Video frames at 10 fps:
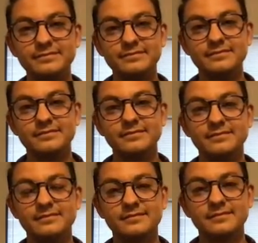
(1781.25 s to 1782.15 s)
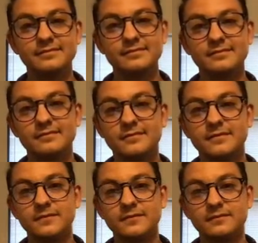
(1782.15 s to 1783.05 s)

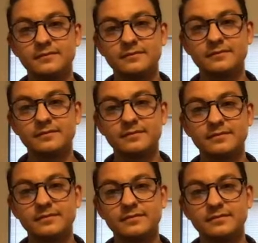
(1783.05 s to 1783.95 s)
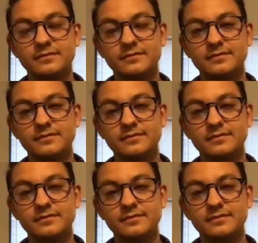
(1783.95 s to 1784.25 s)
This person isn't speaking.